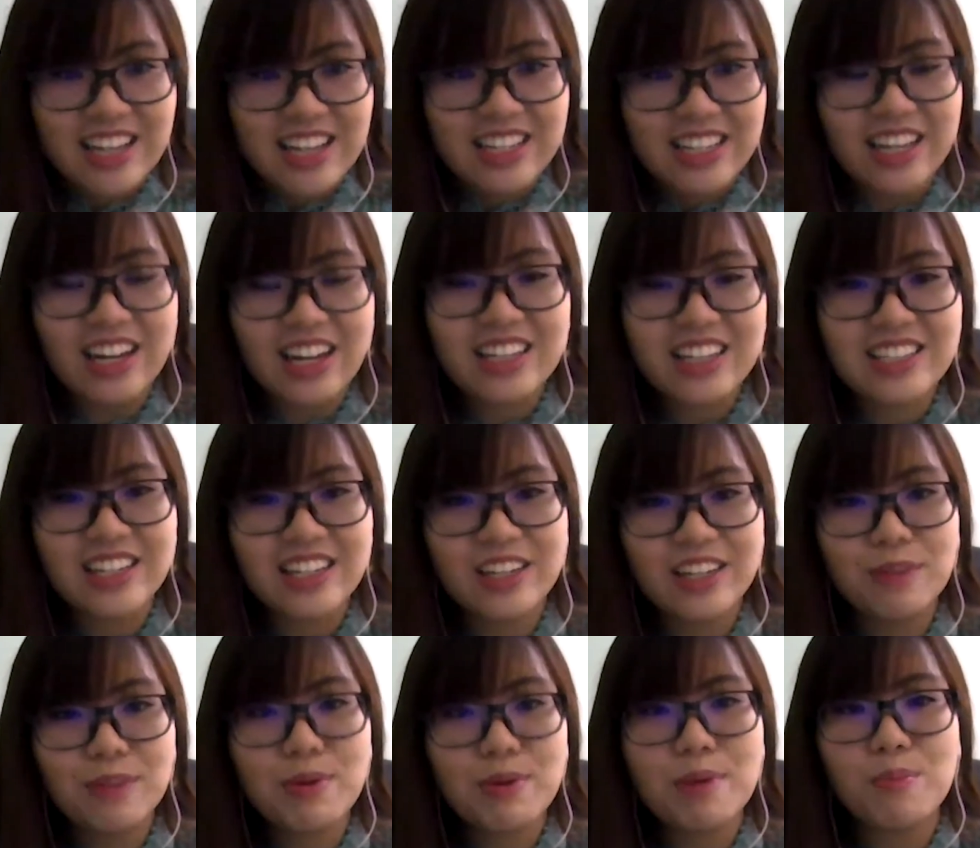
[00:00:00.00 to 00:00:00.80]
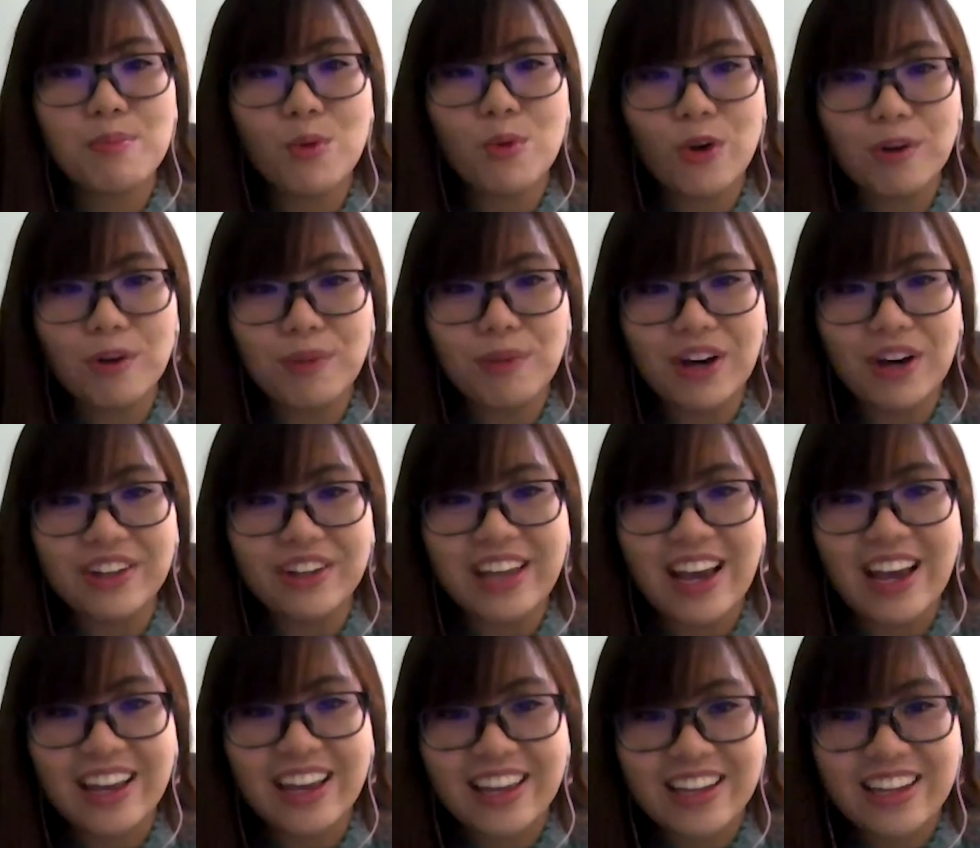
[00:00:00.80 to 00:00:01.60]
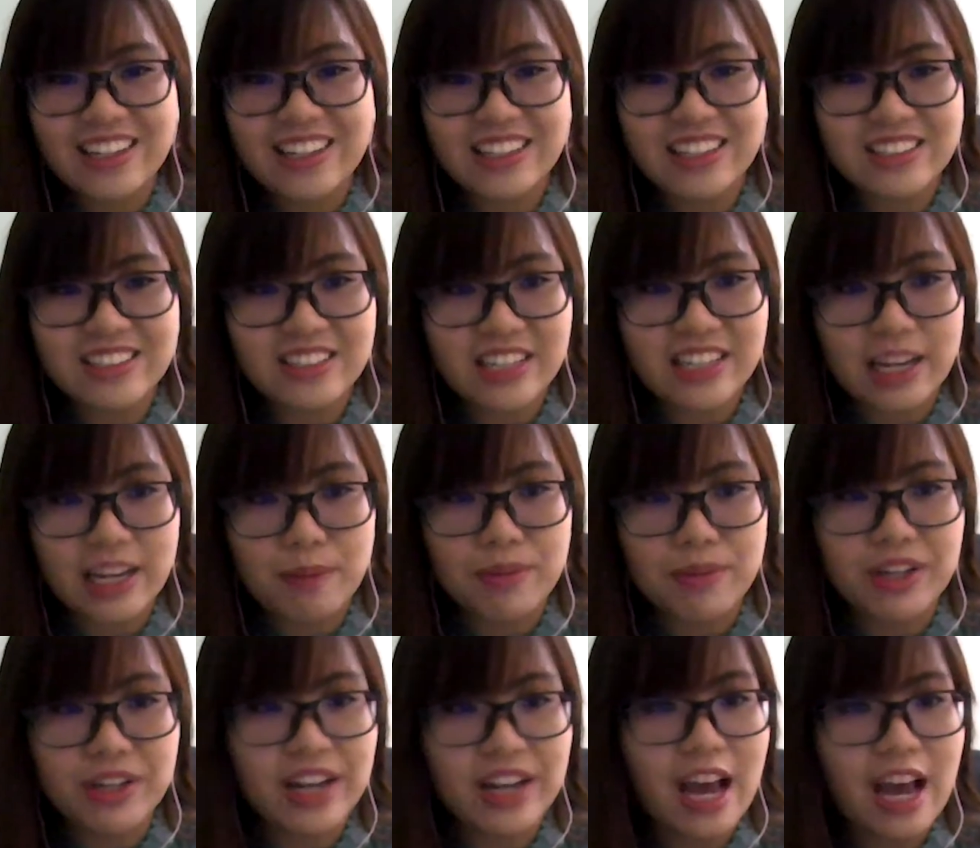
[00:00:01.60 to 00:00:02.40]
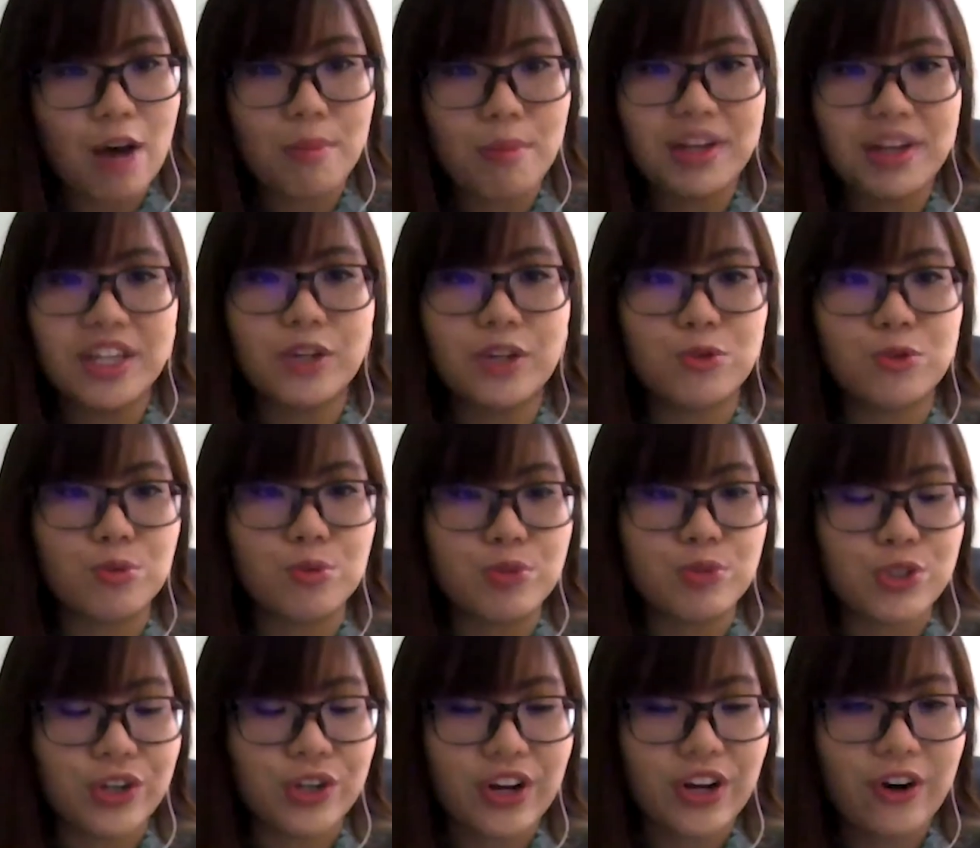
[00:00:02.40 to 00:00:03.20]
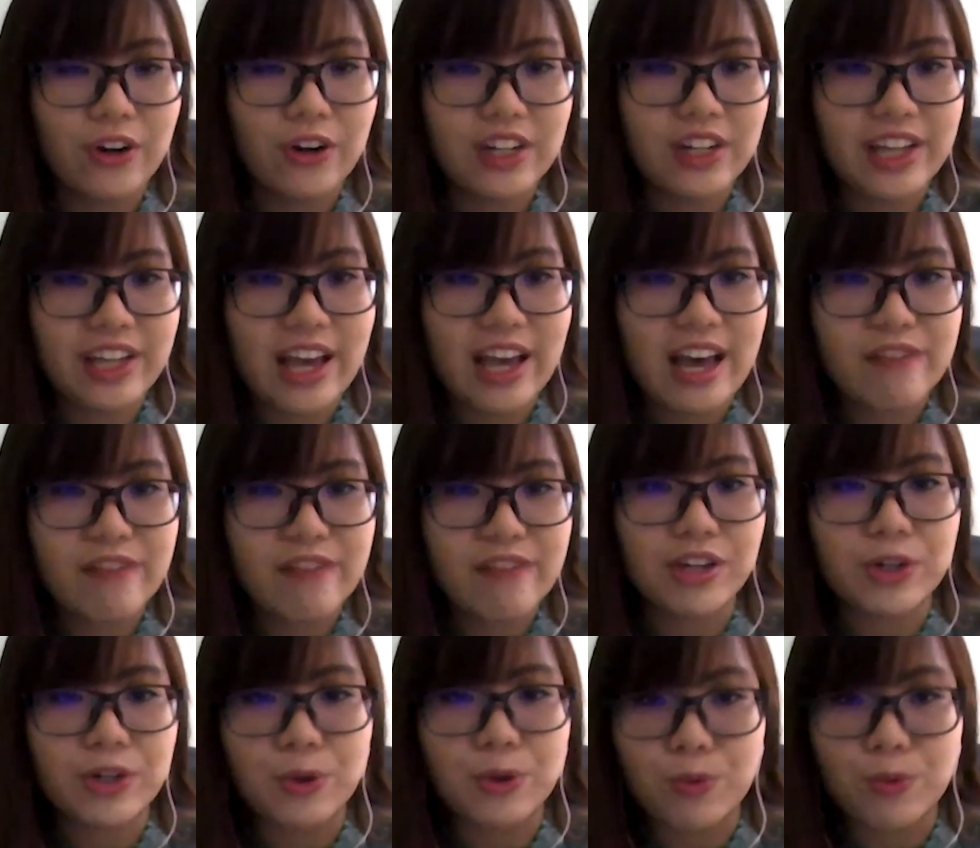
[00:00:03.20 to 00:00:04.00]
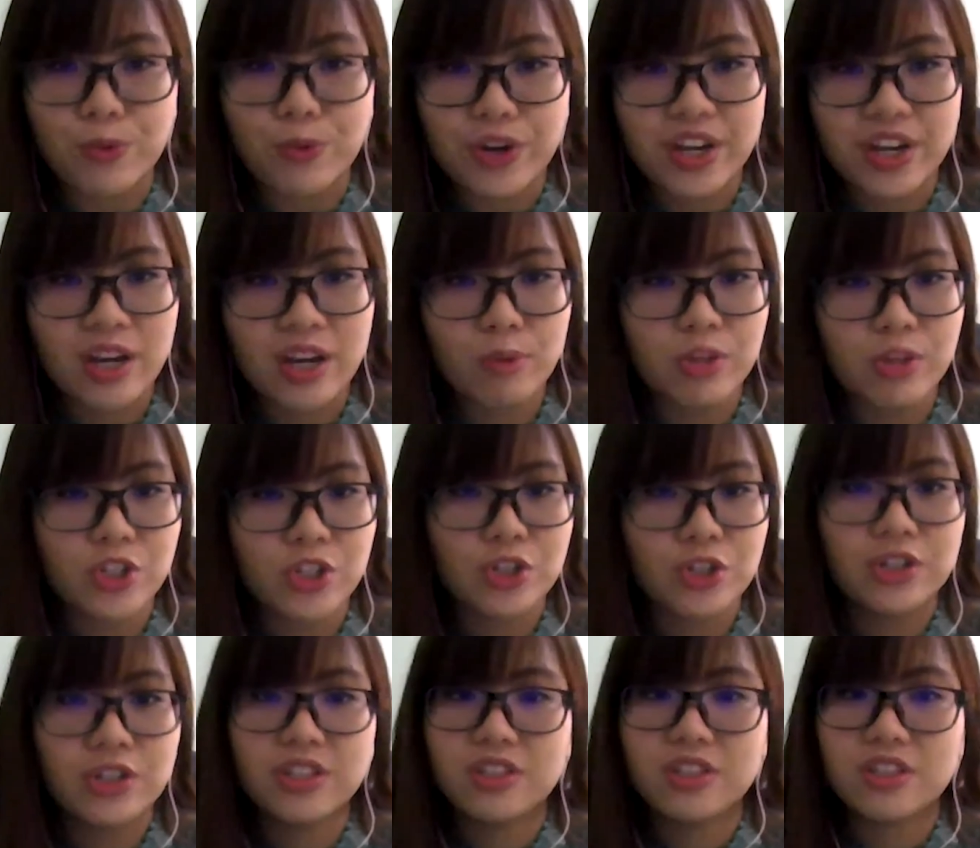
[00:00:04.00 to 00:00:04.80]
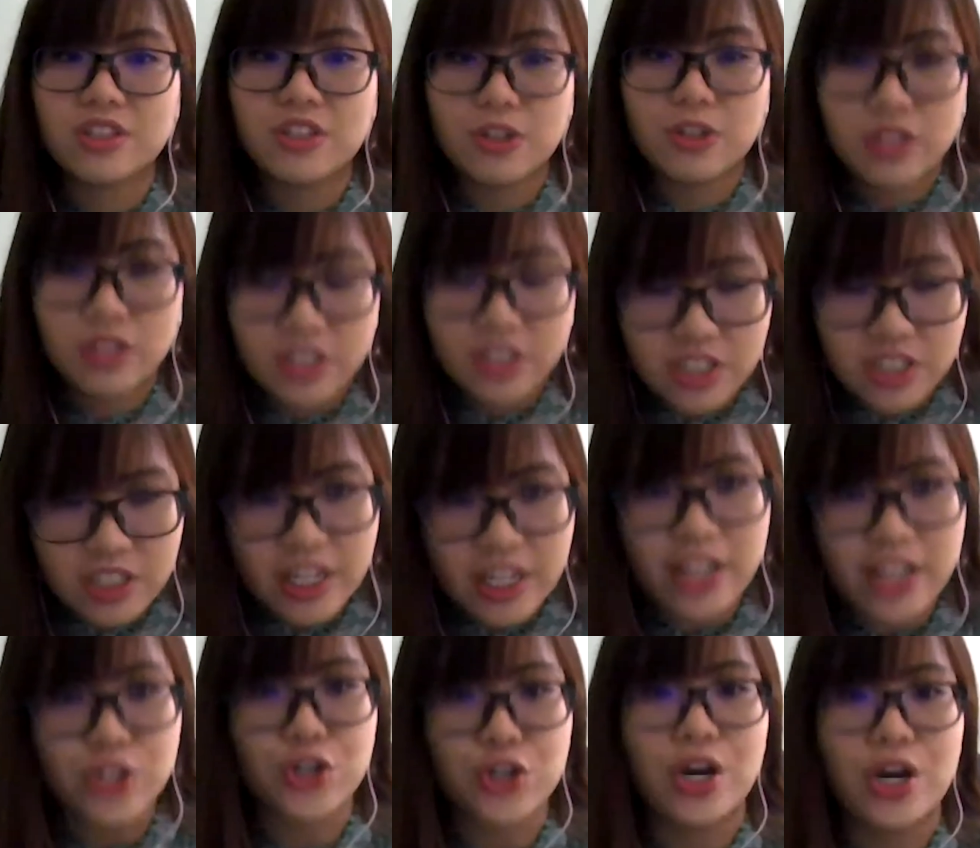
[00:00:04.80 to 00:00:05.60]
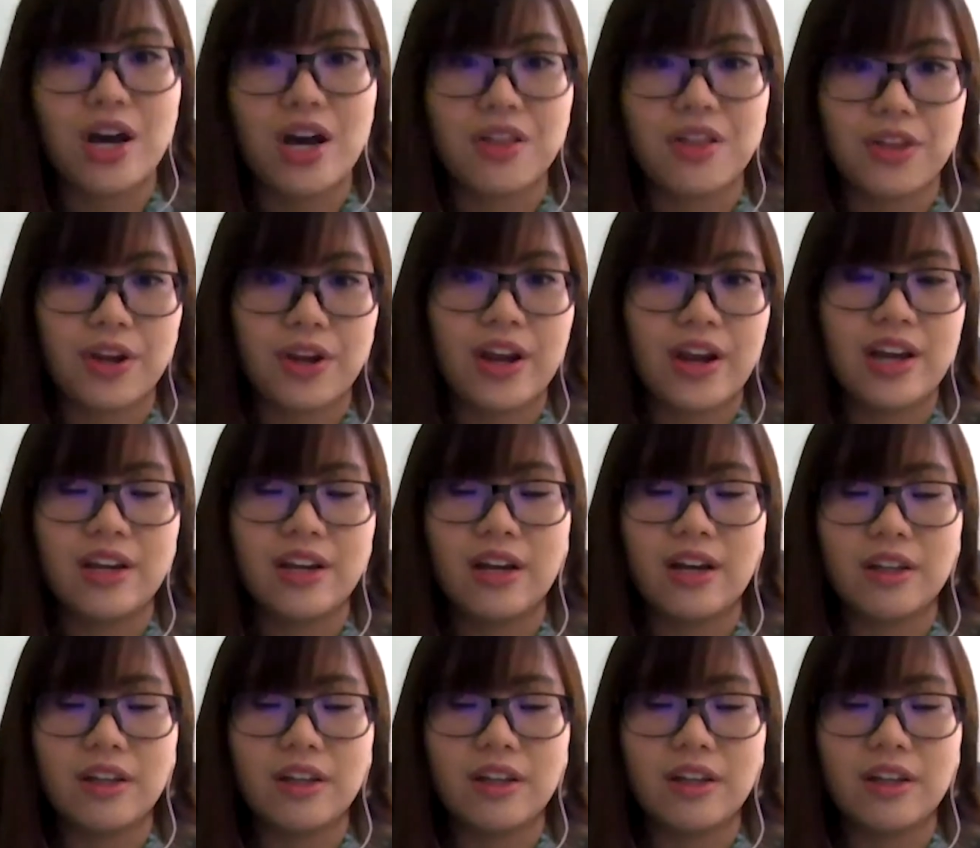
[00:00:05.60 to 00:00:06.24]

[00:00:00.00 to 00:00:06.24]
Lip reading: tell us a little bit more about iGet Entertainment, how many groups you currently have in Korea, which stage are they at?